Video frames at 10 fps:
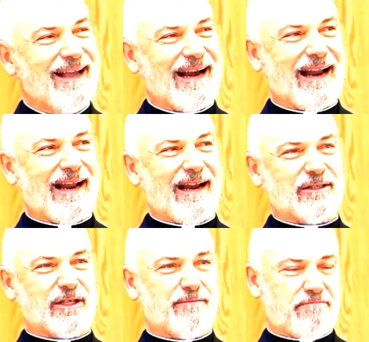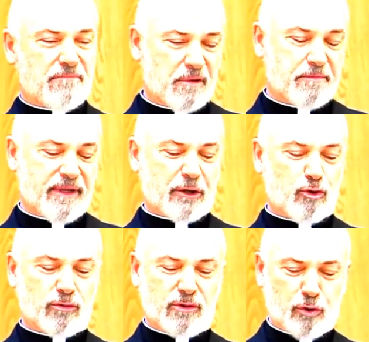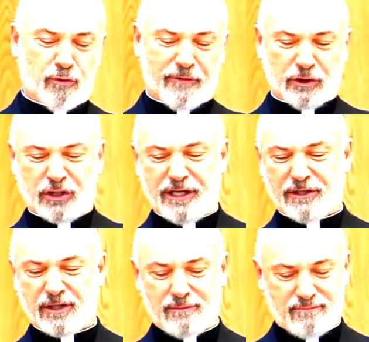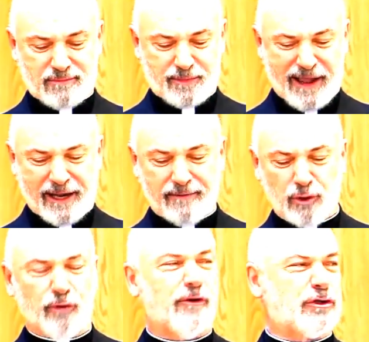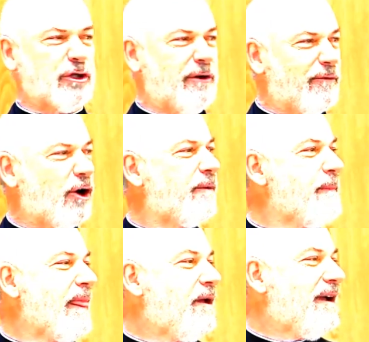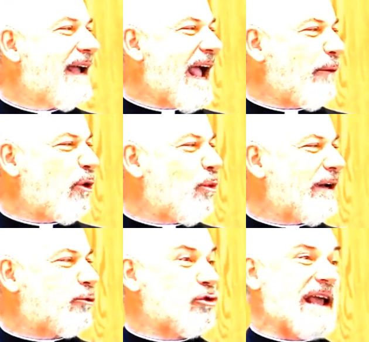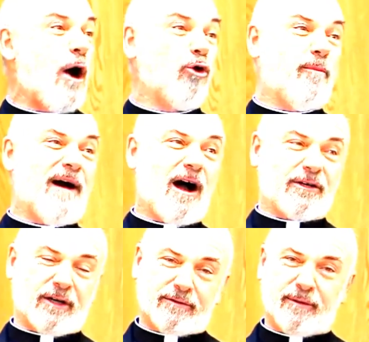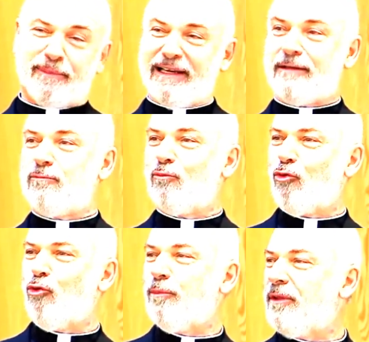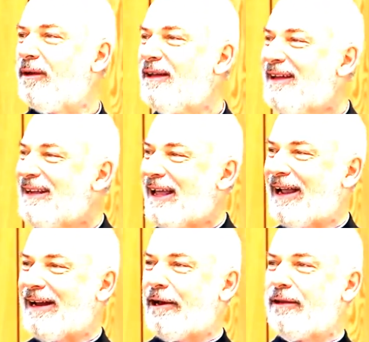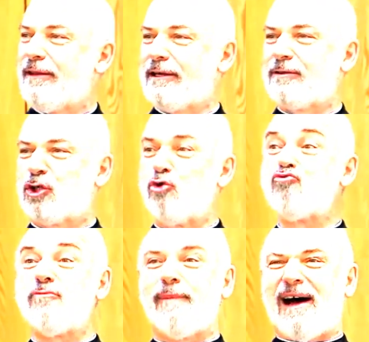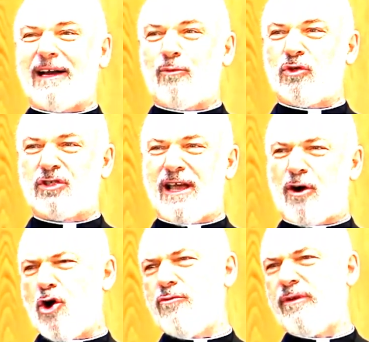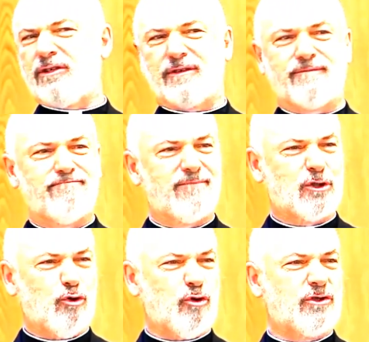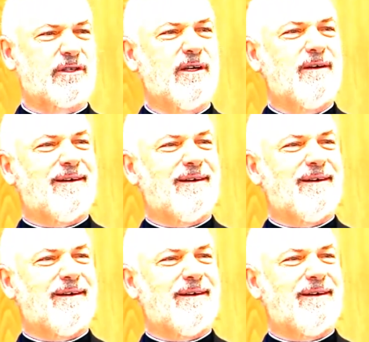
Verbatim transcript: And it's a big university in Spain, University of Navarre. And we went to the aula magna, the big room, the, and the, the student body was there, hundreds of students,